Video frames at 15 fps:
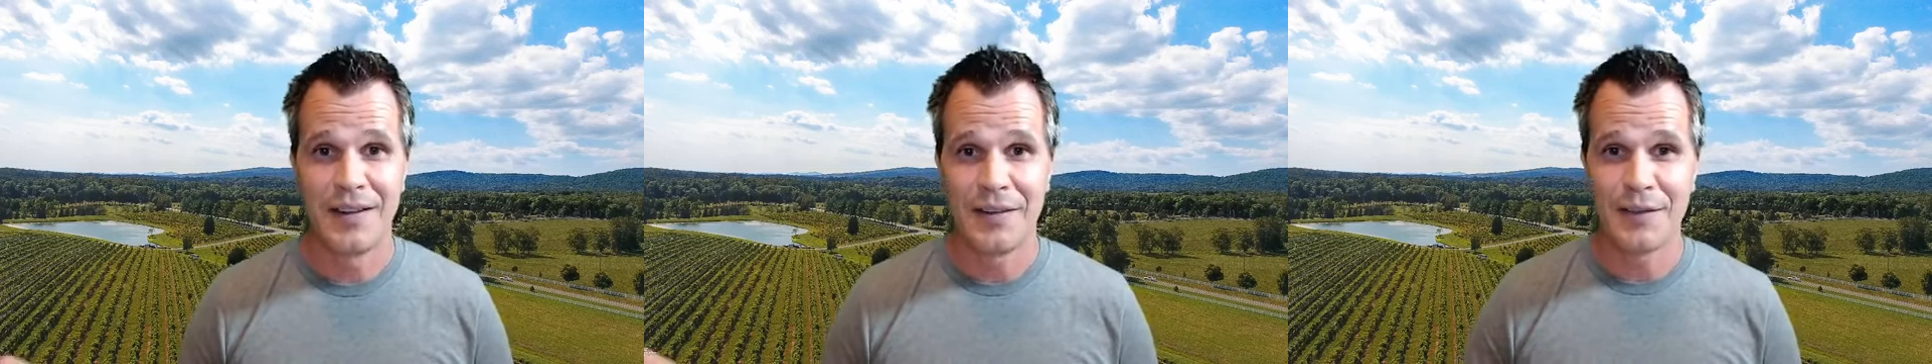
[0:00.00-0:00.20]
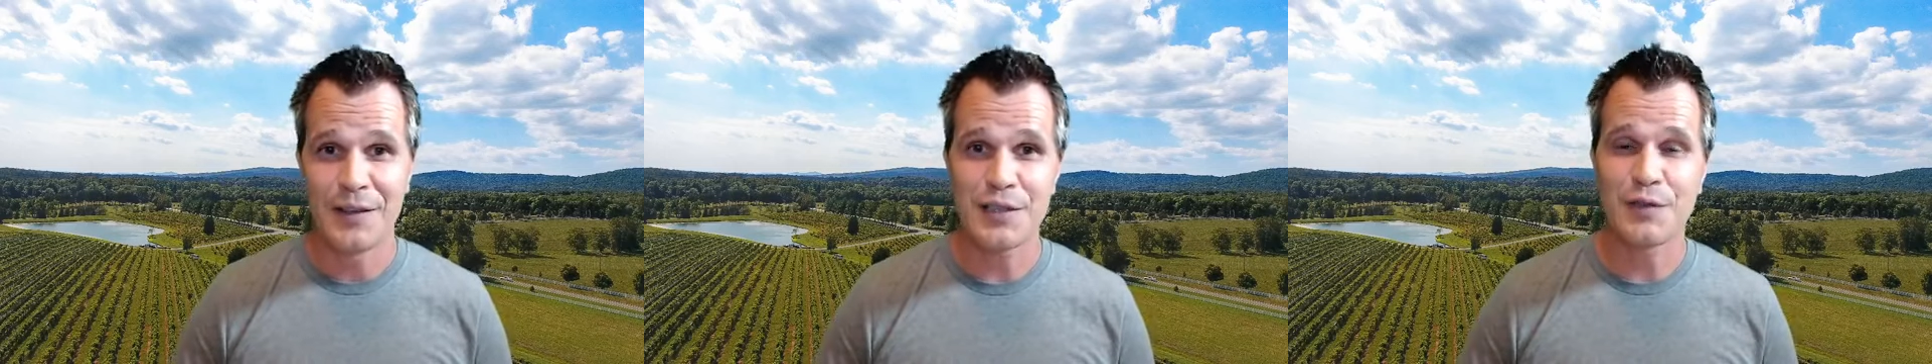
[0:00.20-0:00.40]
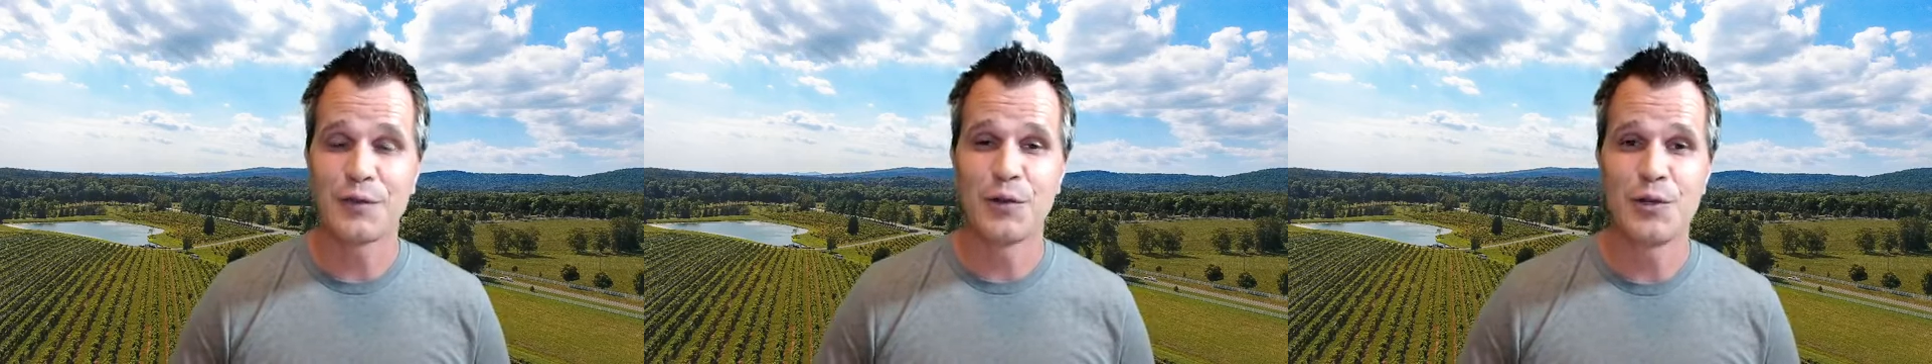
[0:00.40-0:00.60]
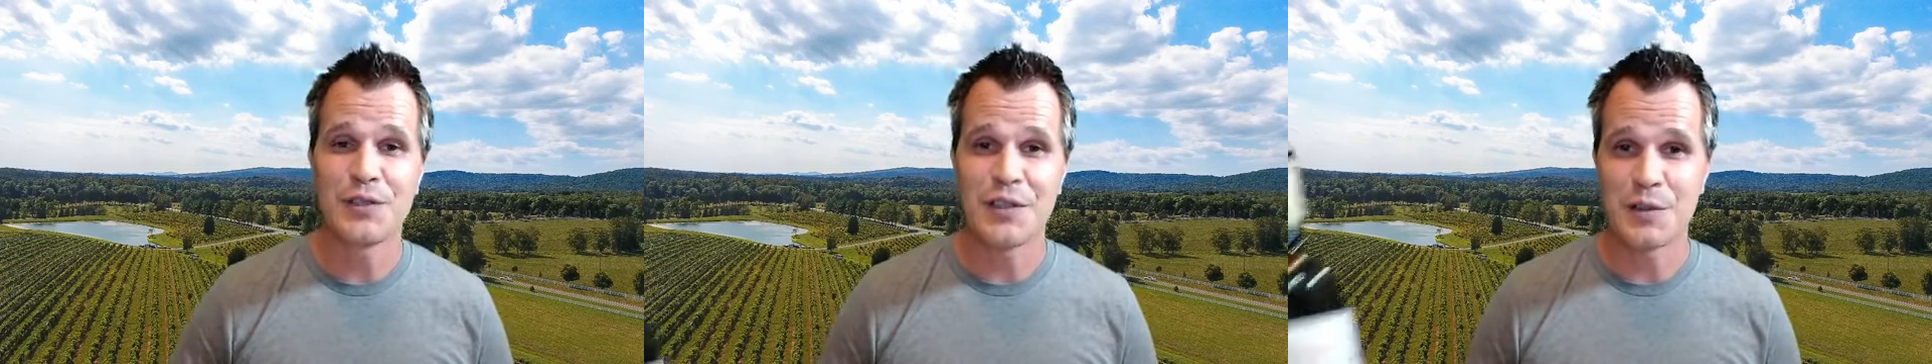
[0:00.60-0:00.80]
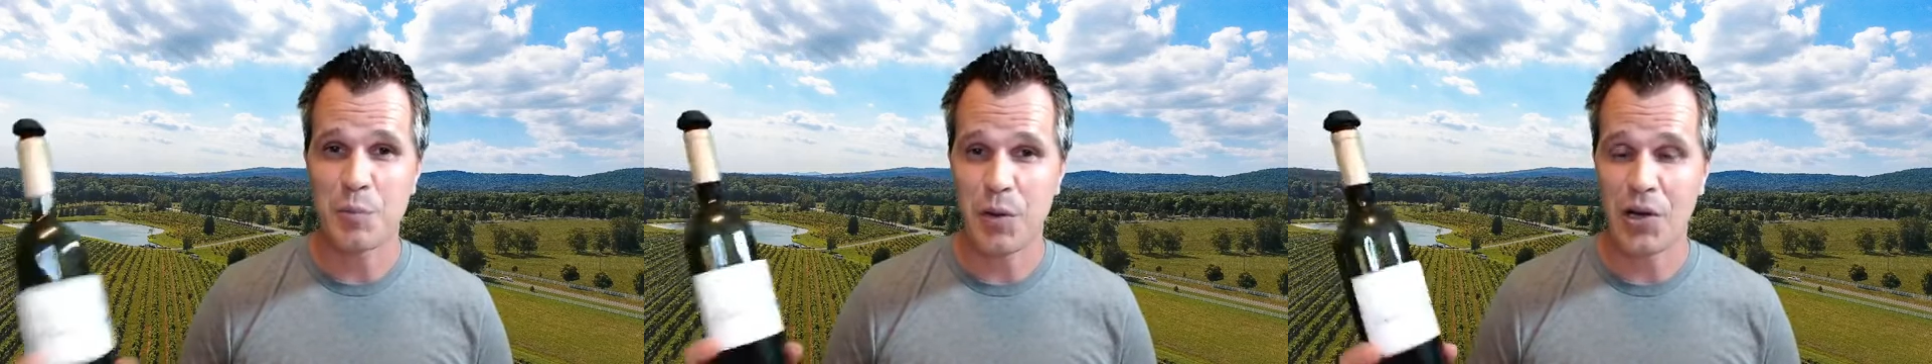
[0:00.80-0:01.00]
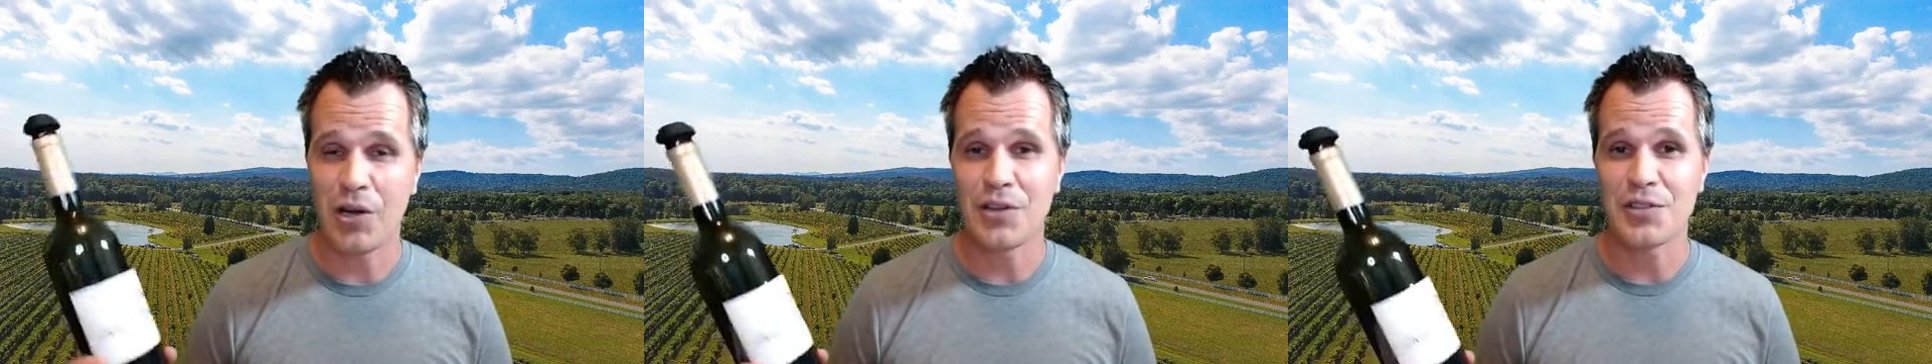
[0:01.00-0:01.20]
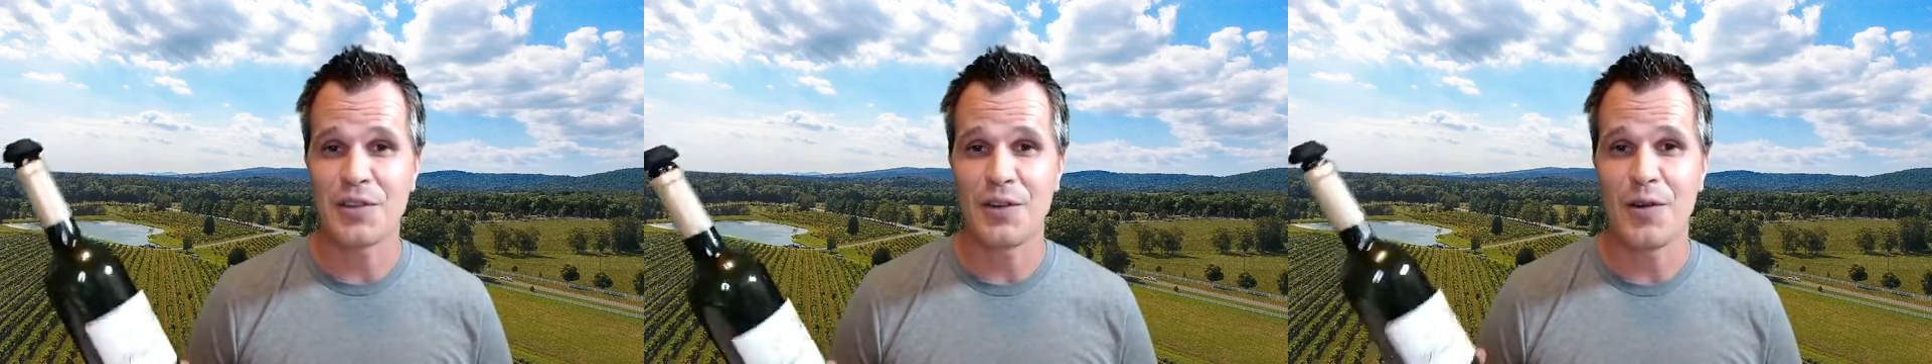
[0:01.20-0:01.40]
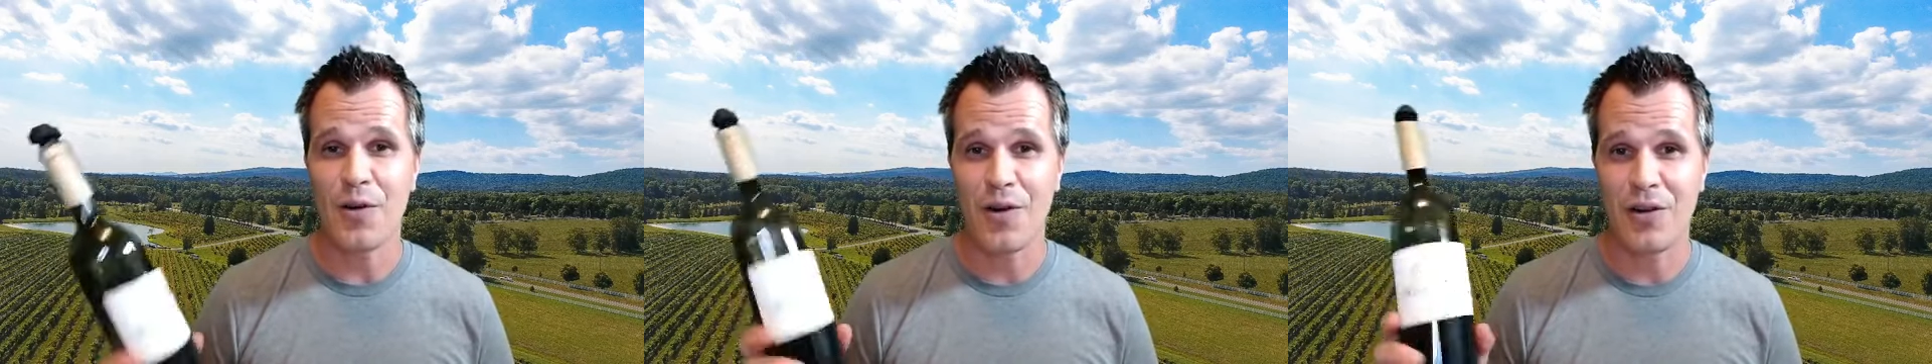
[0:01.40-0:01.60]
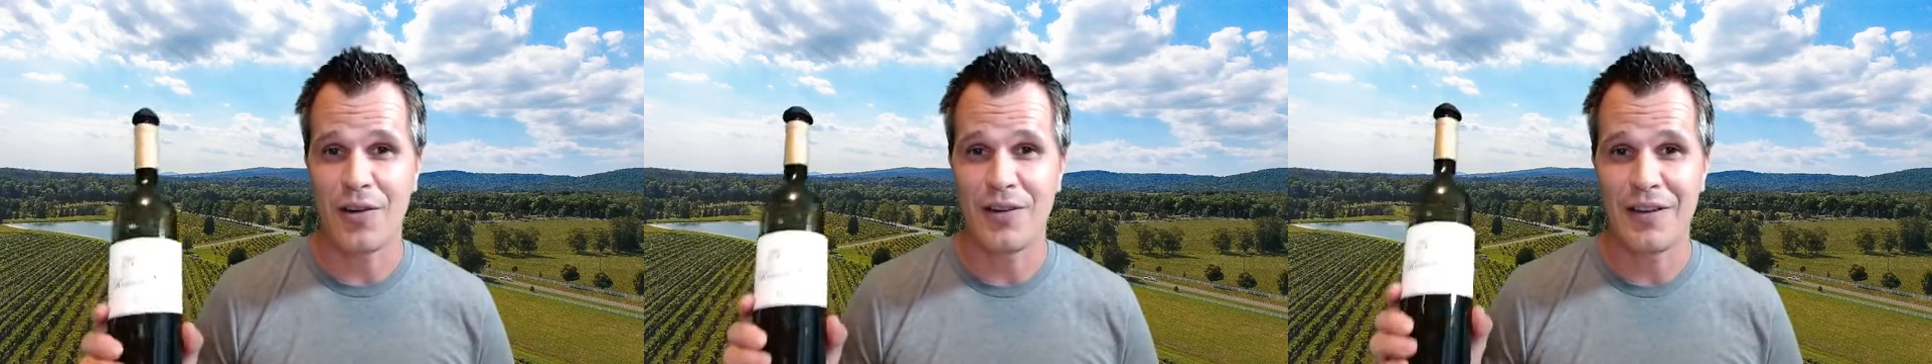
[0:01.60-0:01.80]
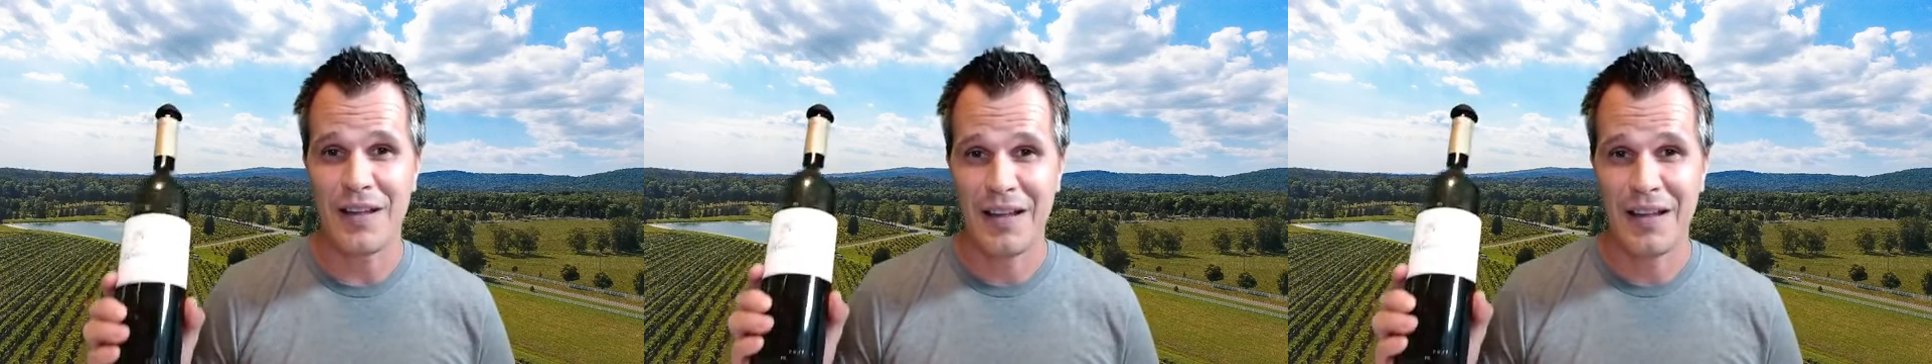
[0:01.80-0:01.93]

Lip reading: this fruit is planted on